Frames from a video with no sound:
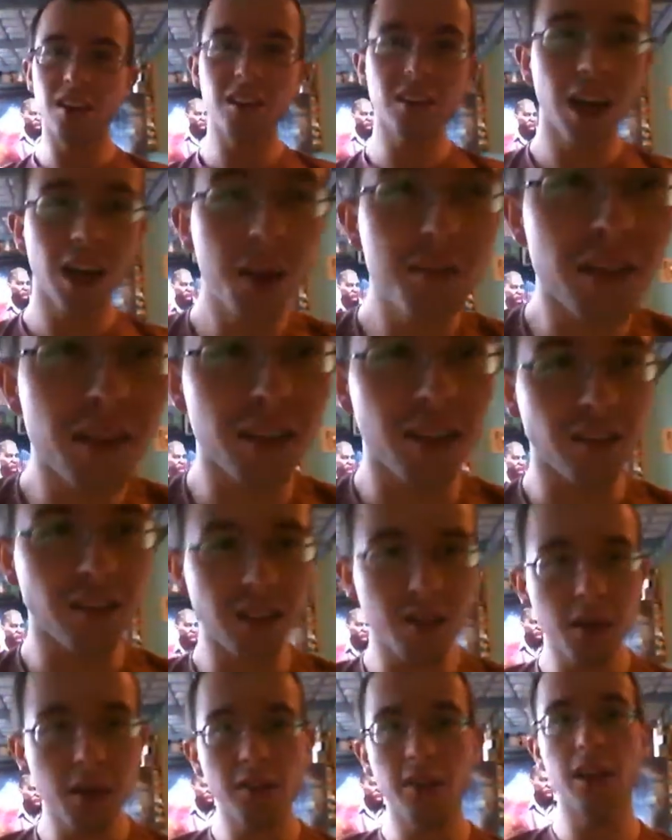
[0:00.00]
long time since I've
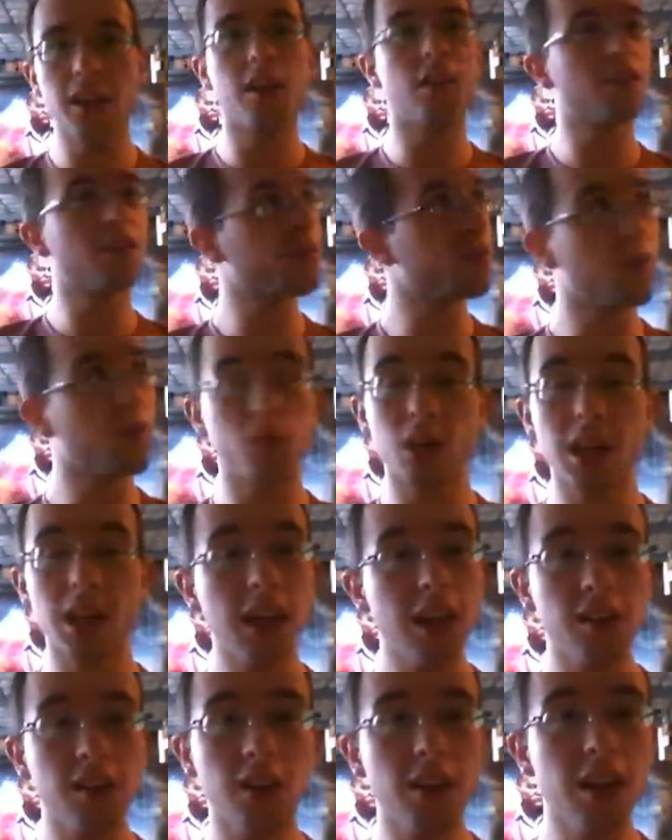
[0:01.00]
done my vlogs.
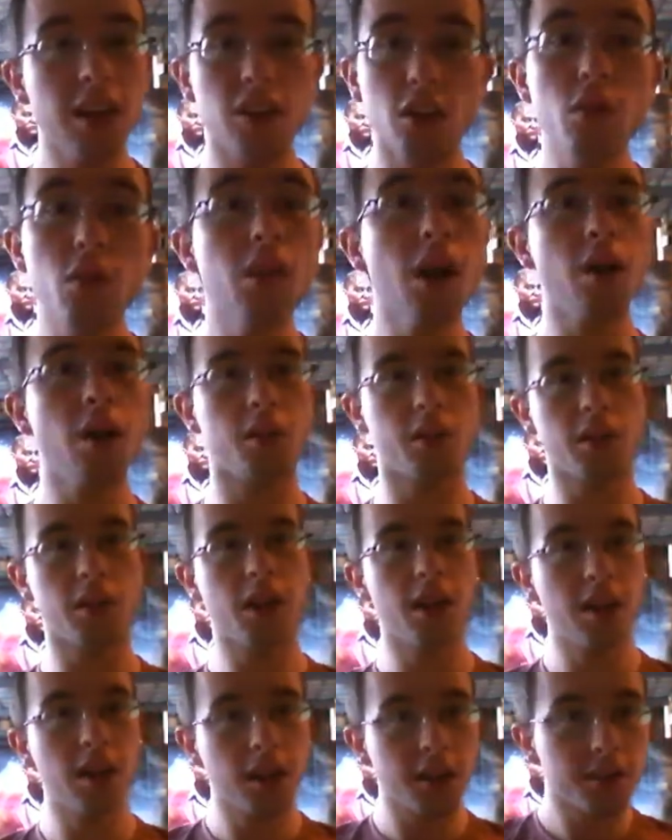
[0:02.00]
Year, two years, who knows?
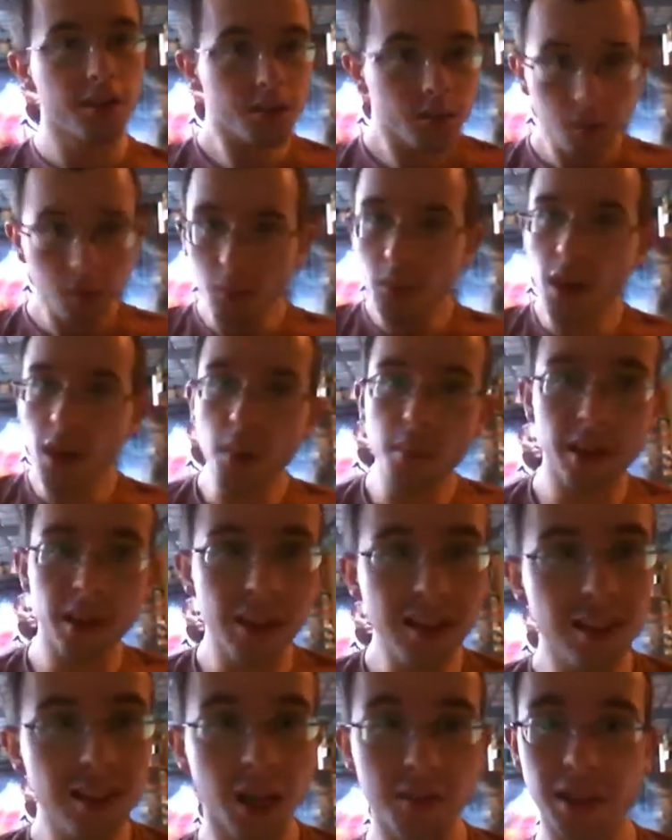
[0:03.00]
But
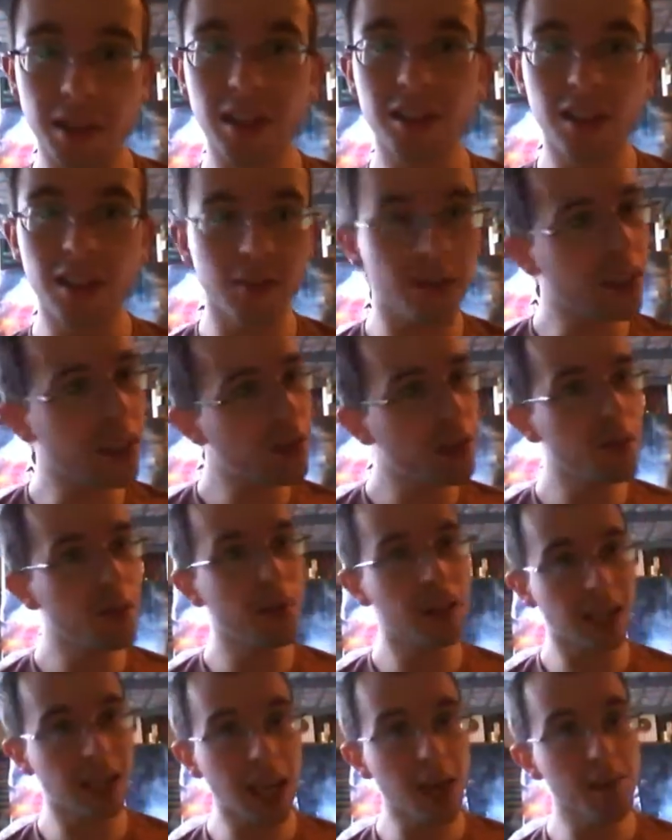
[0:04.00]
this time something's different. Instead do doing
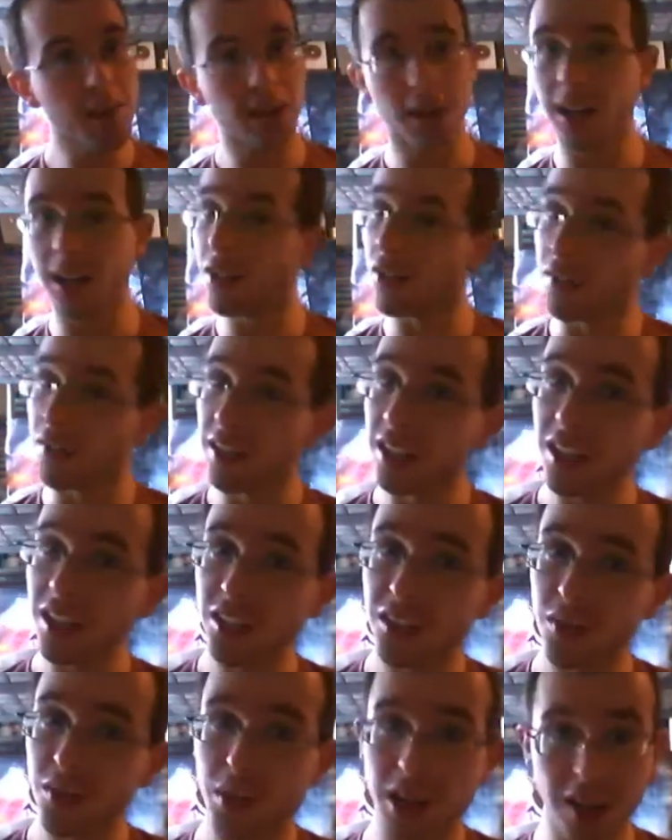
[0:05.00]
my games that I never
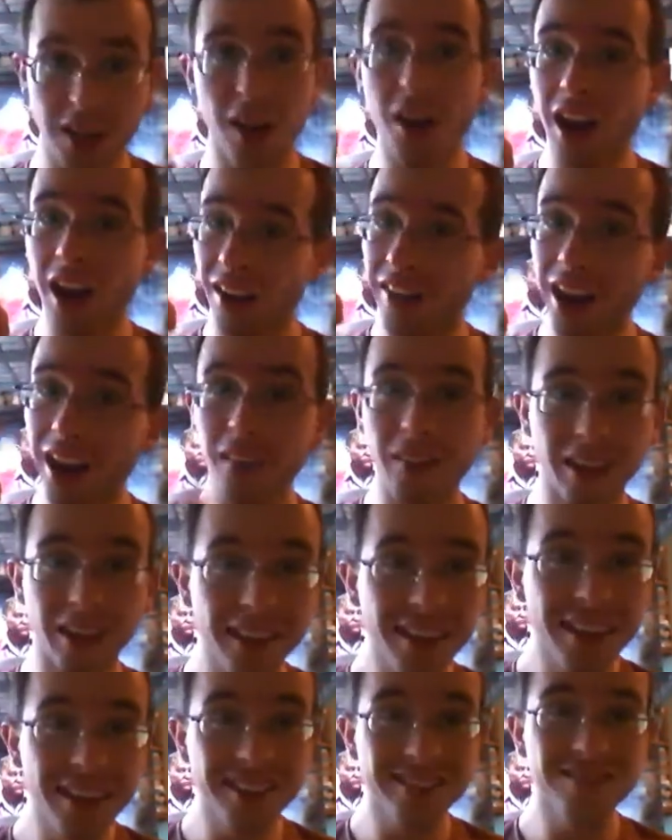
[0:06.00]
finished, we know how that
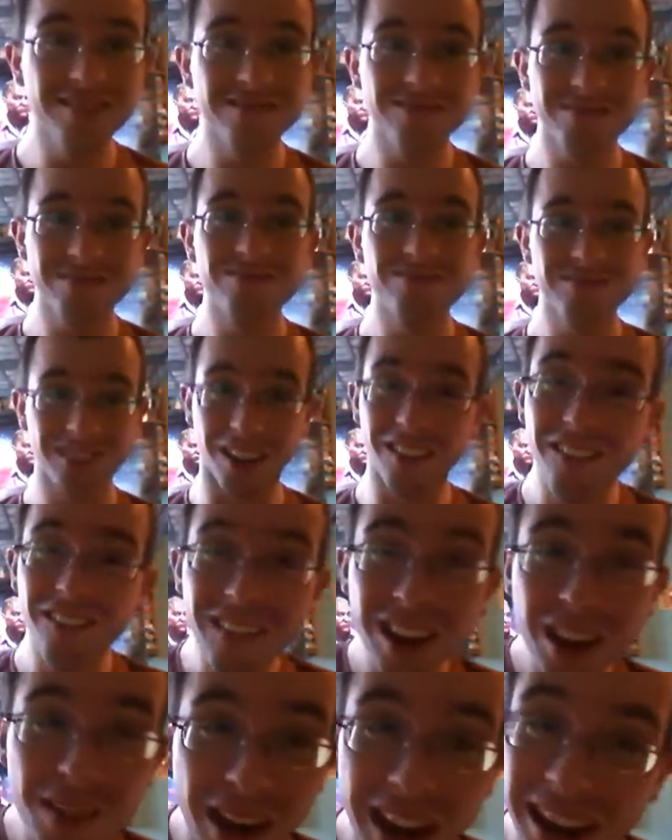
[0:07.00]
went. Don't
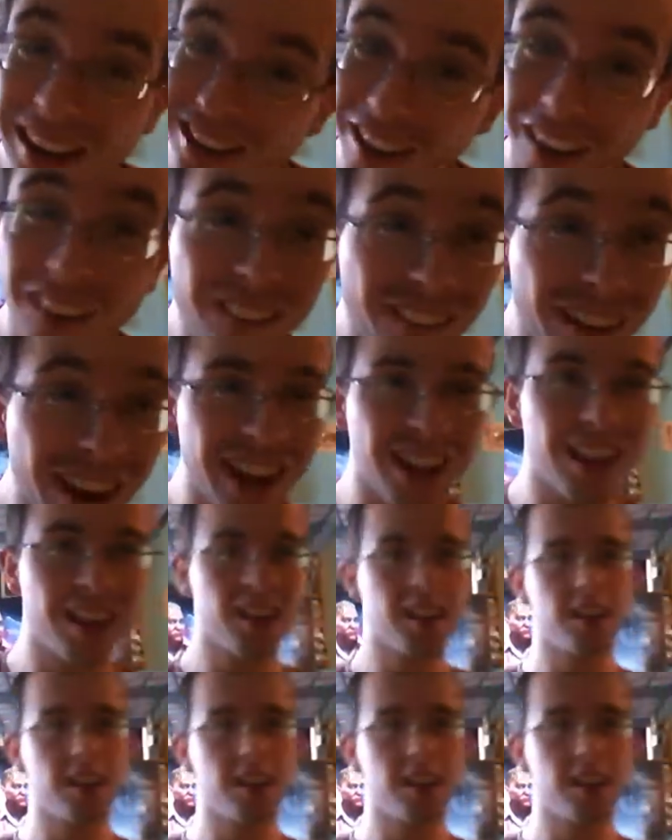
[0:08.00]
win it, don't win.